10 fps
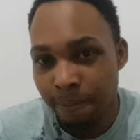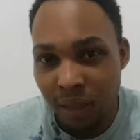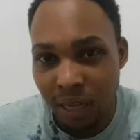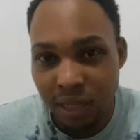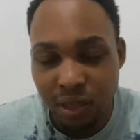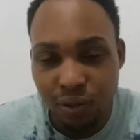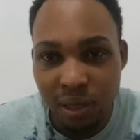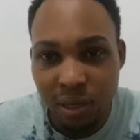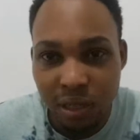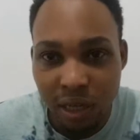You see what I
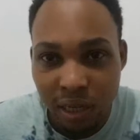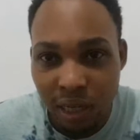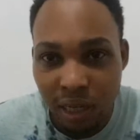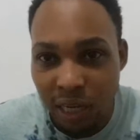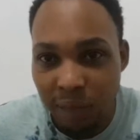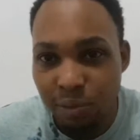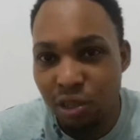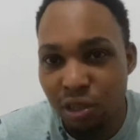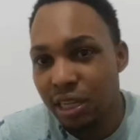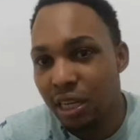say? Him just
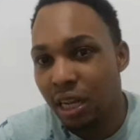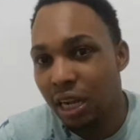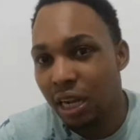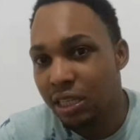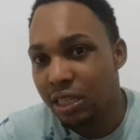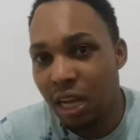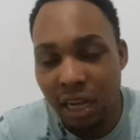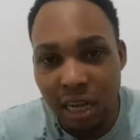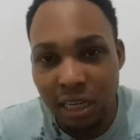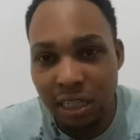need a song
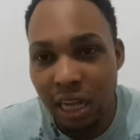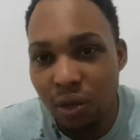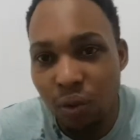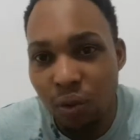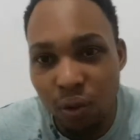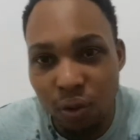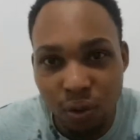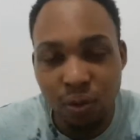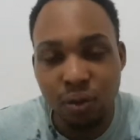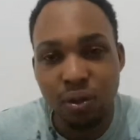like They Don't Know.